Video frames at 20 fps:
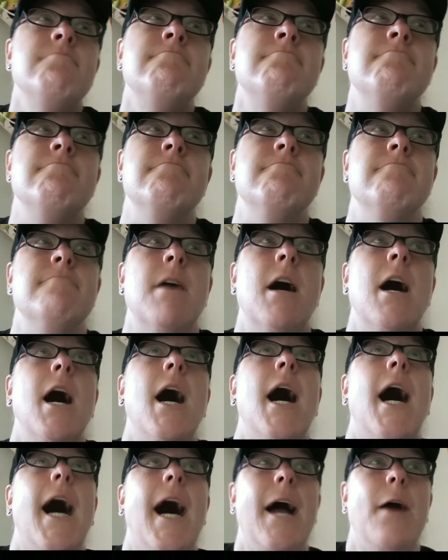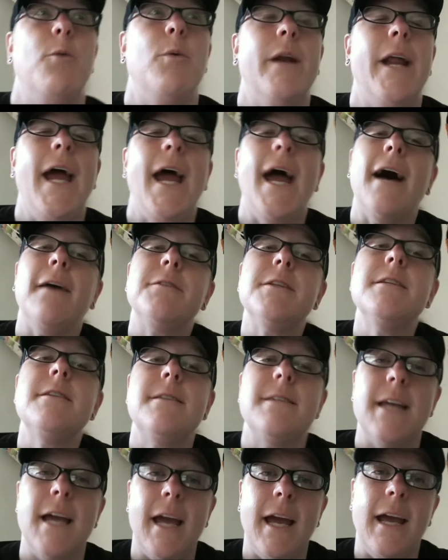Hmm. I would have to
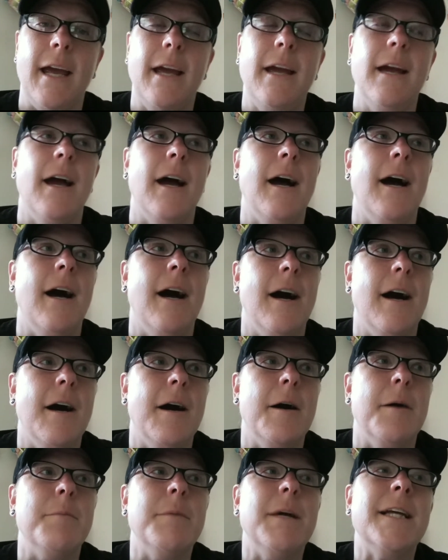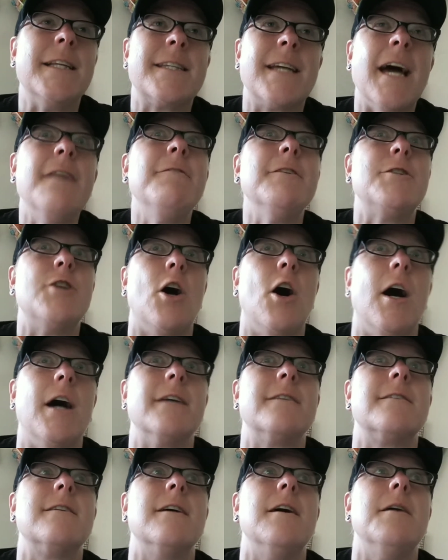say, um, it's kind of a
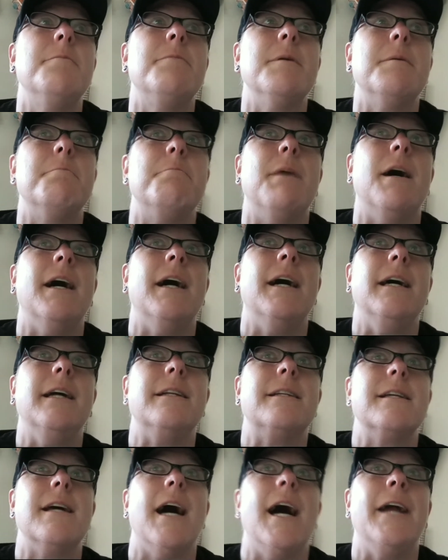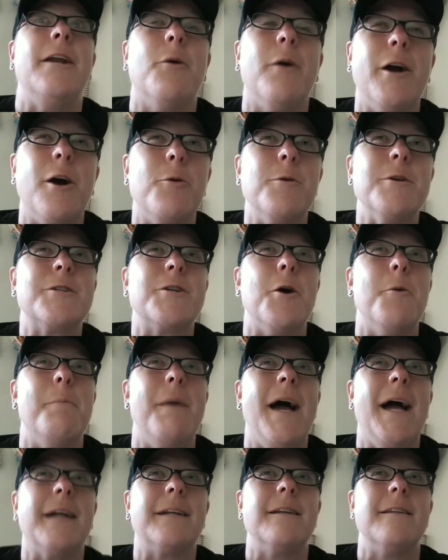toss up, but I know I always go
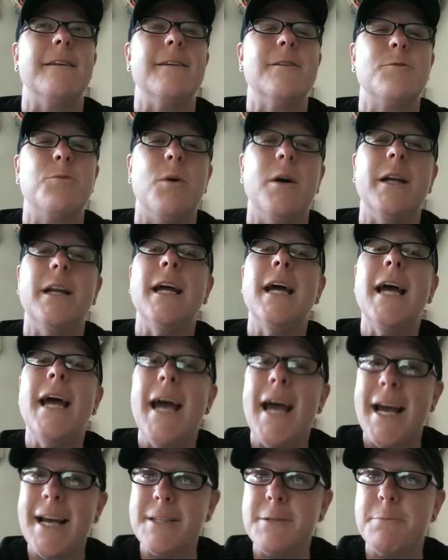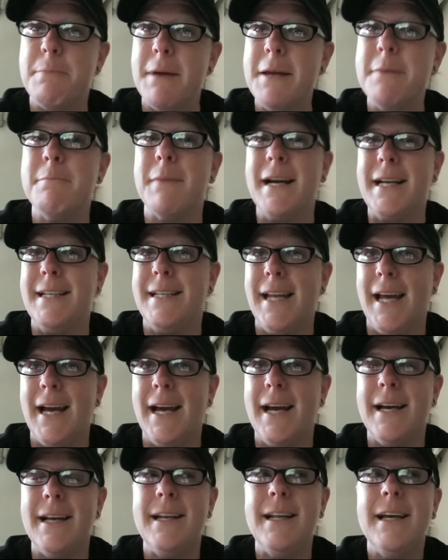back to this one, has been my
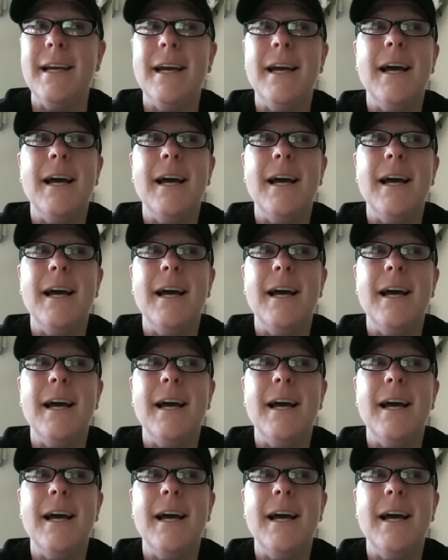dad.